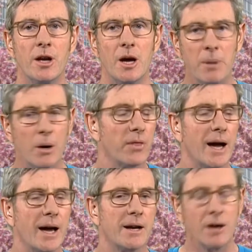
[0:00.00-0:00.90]
about
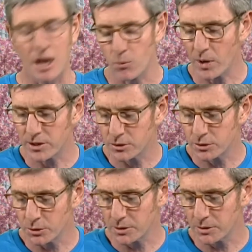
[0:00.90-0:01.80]
that and what you
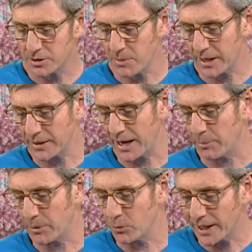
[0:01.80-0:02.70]
do to make that
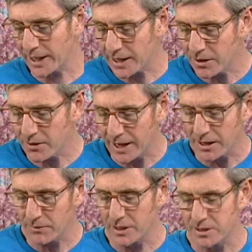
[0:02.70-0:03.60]
happen. We're getting near the
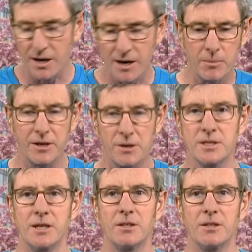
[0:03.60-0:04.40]
end of our time. Like you said,